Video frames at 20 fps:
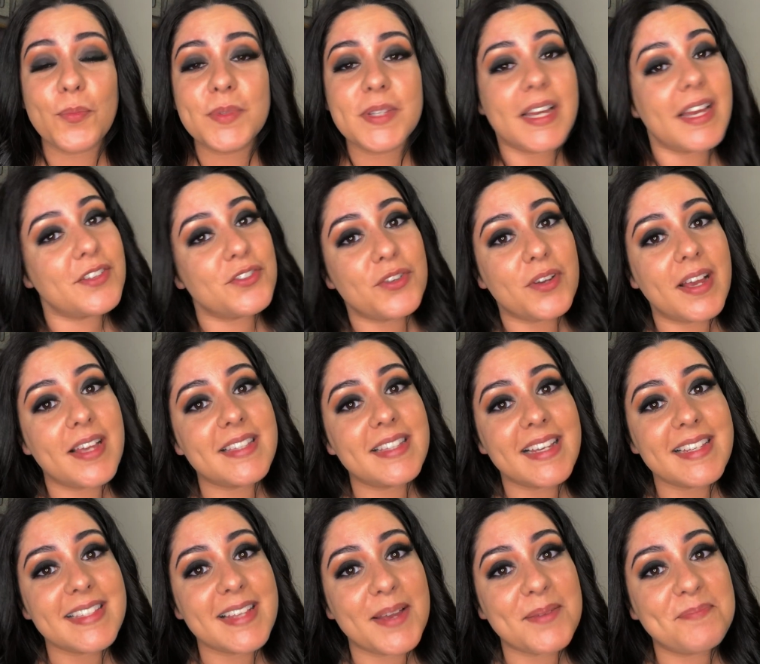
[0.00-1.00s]
to catch you guys
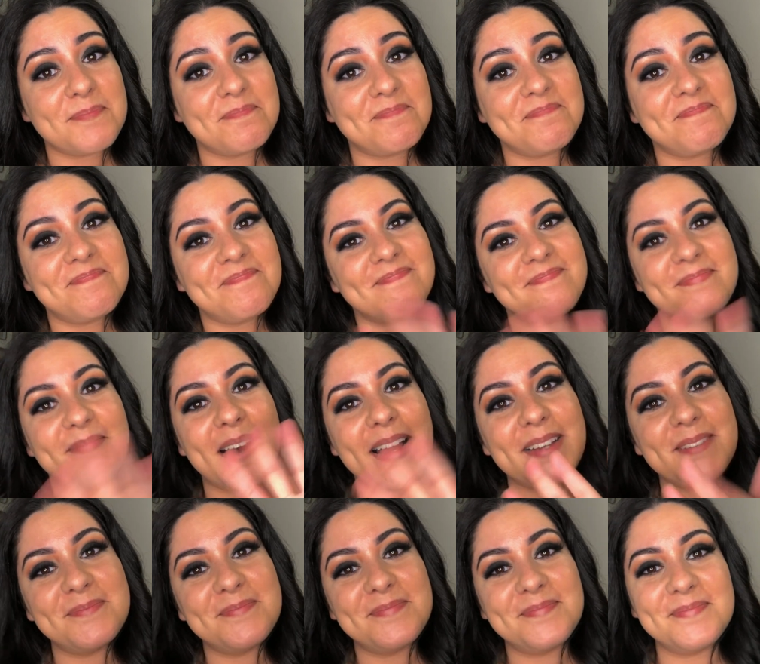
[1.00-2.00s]
next time.
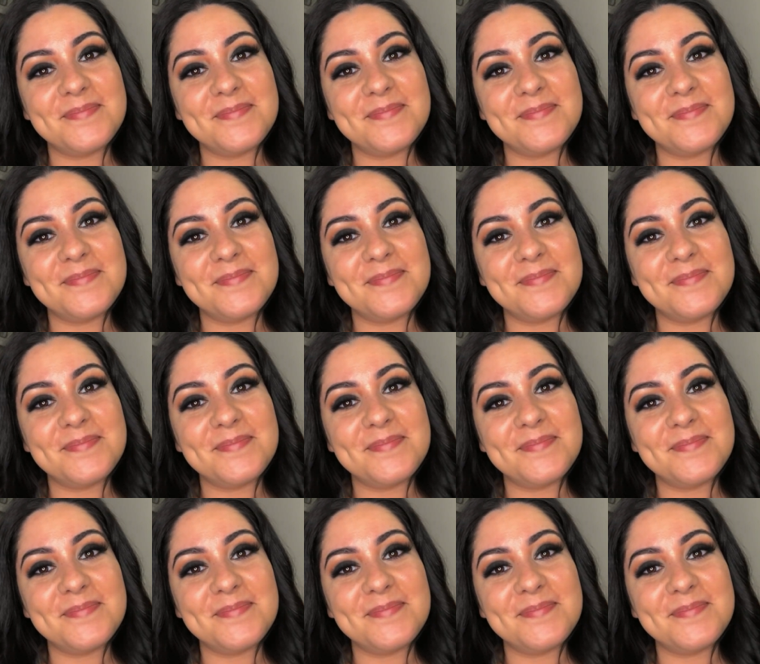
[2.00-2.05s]
Bye.